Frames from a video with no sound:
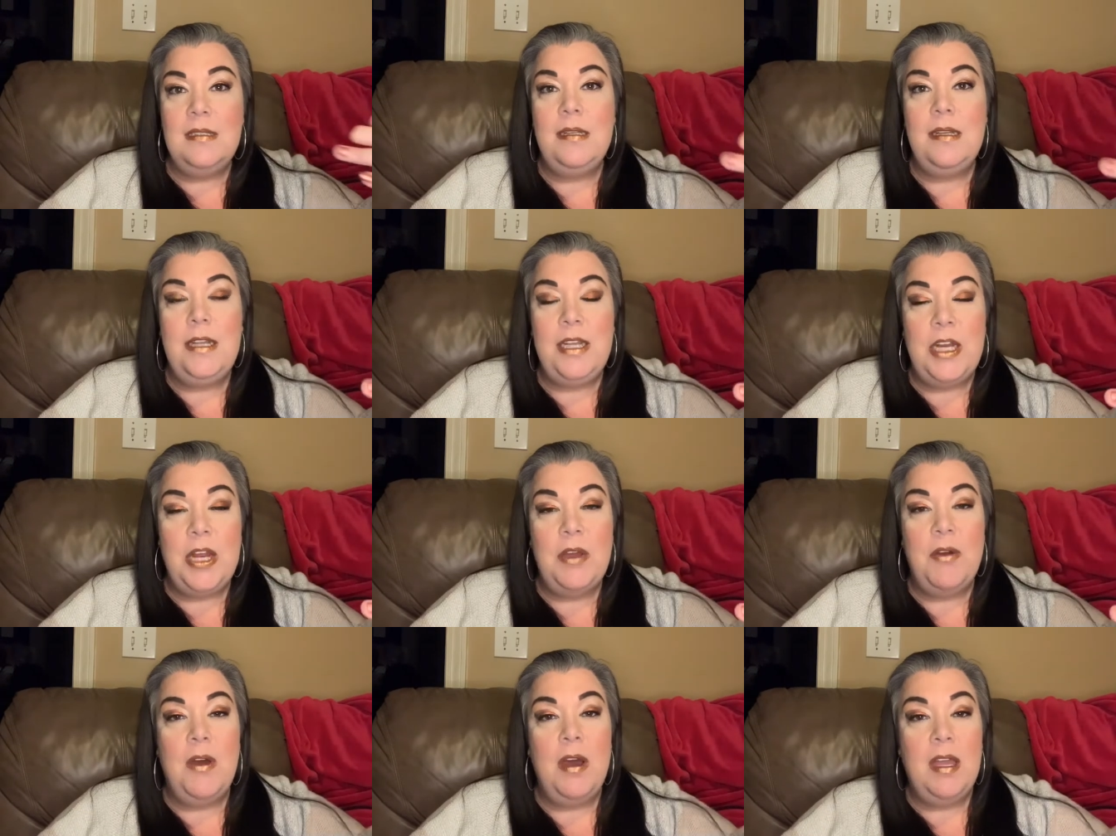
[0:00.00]
you
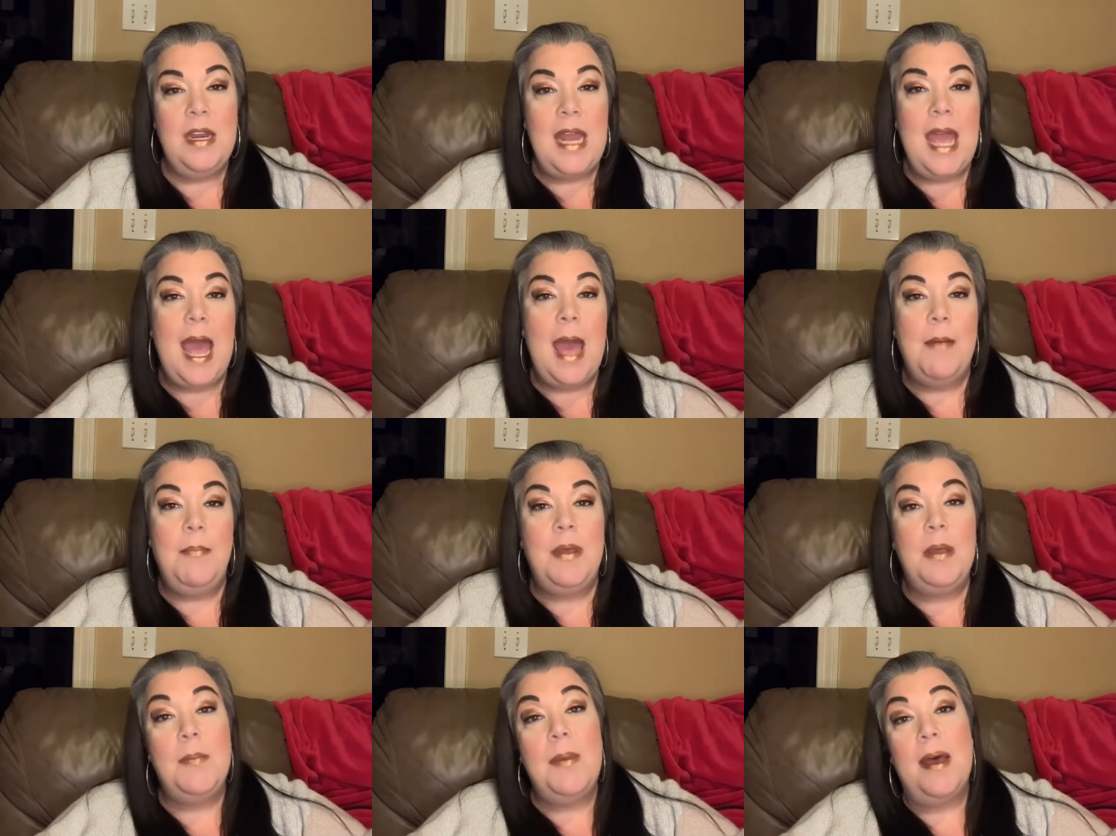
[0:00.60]
know,
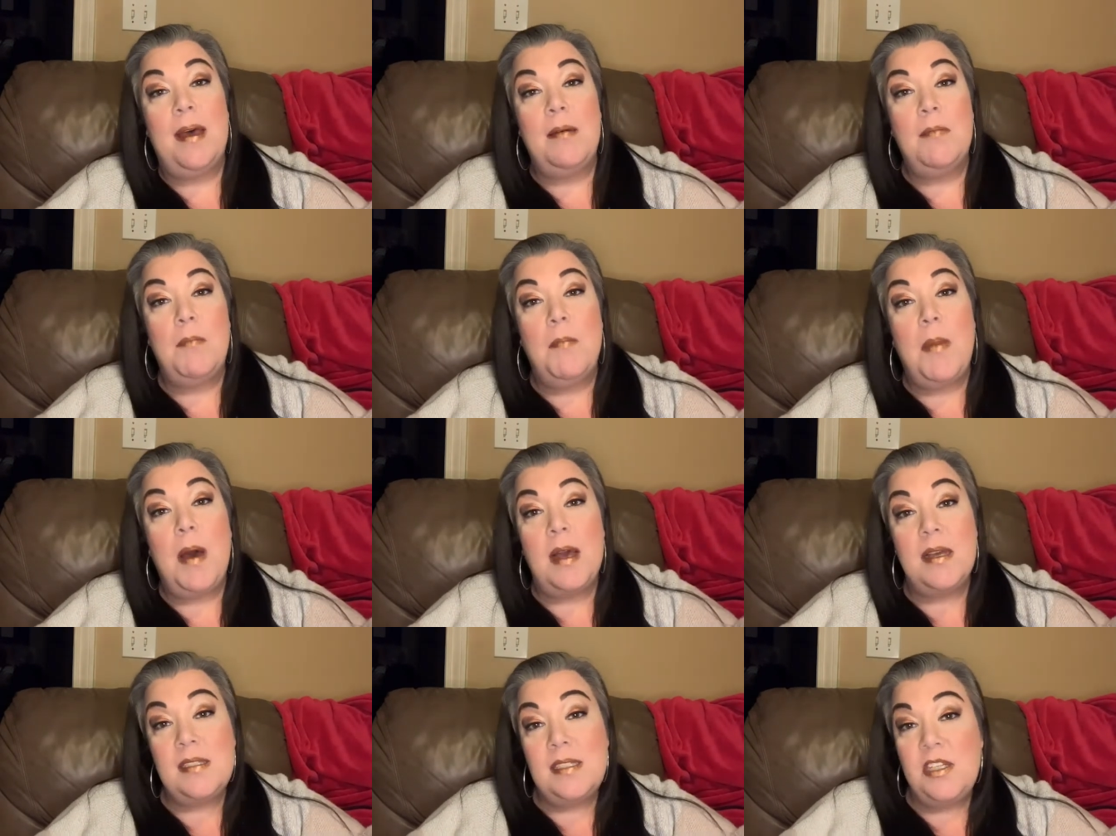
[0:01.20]
unhappy about
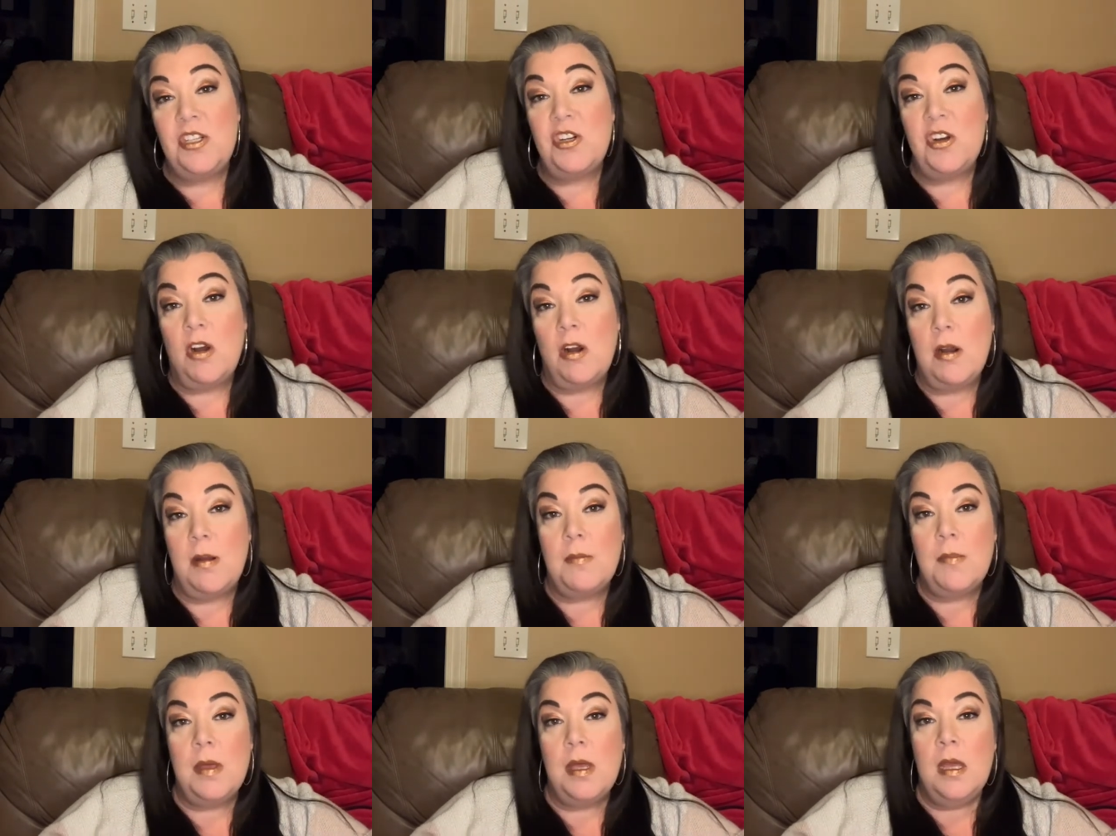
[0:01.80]

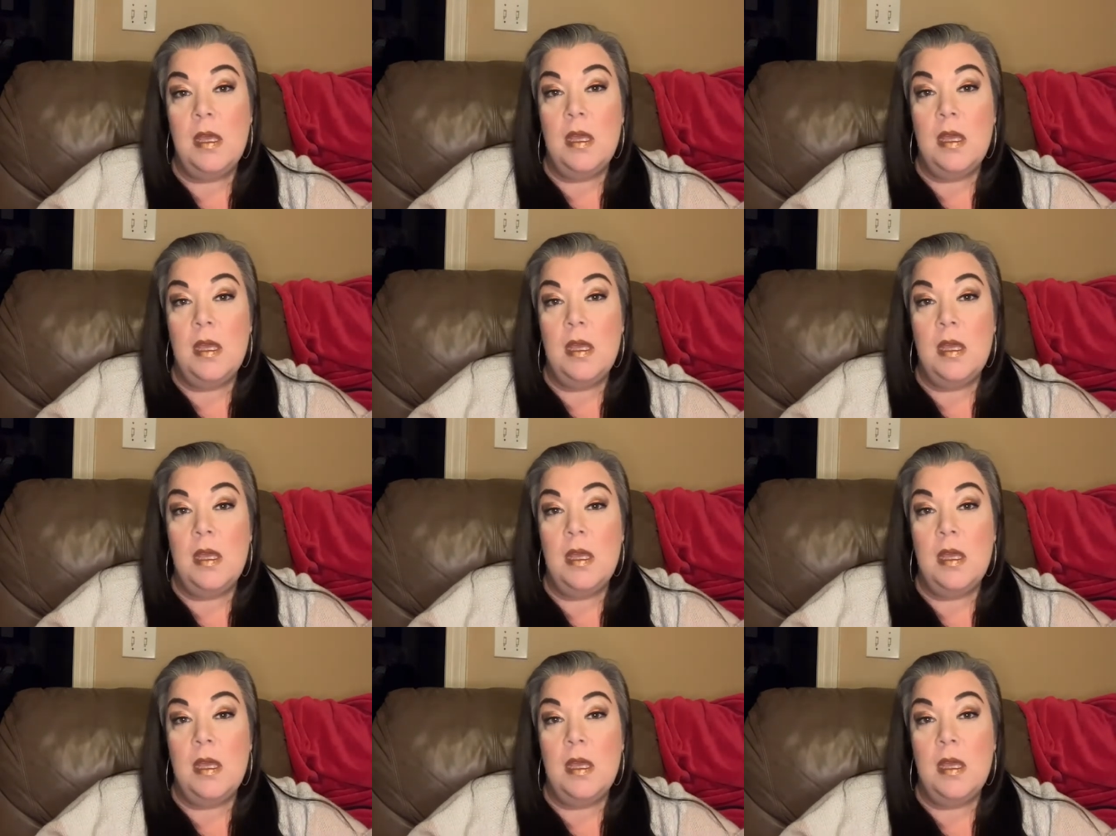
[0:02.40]
BoxyCharm,